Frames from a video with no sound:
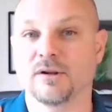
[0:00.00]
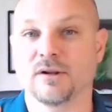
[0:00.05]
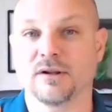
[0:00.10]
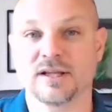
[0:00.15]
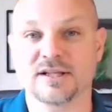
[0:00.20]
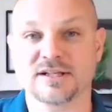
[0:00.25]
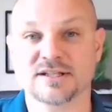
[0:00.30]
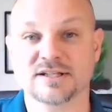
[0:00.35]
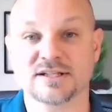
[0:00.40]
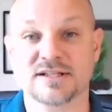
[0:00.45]

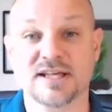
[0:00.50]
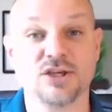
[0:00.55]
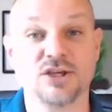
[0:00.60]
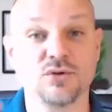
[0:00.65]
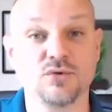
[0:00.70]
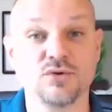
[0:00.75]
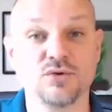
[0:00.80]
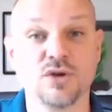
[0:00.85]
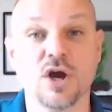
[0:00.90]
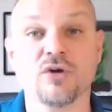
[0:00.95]
Let's say
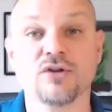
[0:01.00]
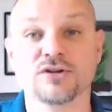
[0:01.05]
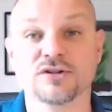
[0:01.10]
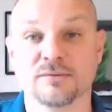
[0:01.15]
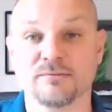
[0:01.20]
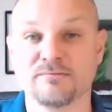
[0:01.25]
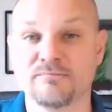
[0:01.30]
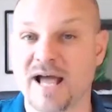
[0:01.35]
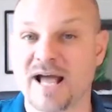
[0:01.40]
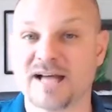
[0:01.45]
there's
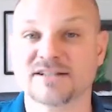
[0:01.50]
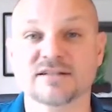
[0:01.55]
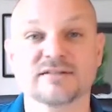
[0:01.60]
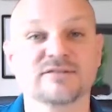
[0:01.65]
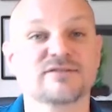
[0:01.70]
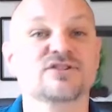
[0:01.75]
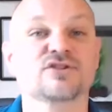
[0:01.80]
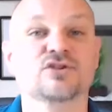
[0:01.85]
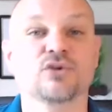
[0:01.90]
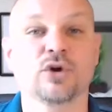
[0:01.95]
a
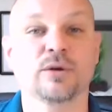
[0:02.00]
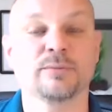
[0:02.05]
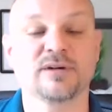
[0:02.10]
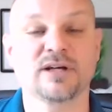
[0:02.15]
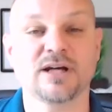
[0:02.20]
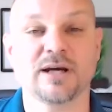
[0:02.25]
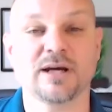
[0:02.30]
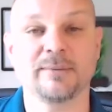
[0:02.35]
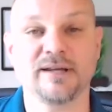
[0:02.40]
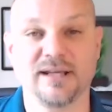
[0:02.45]
massive storm
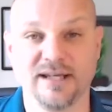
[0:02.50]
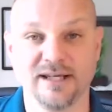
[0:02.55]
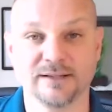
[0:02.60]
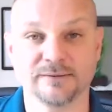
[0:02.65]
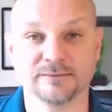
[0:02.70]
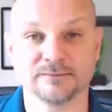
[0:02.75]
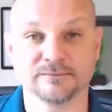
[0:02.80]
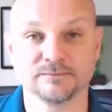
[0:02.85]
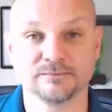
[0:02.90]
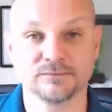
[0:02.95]
coming
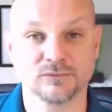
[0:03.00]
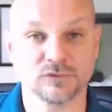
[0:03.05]
in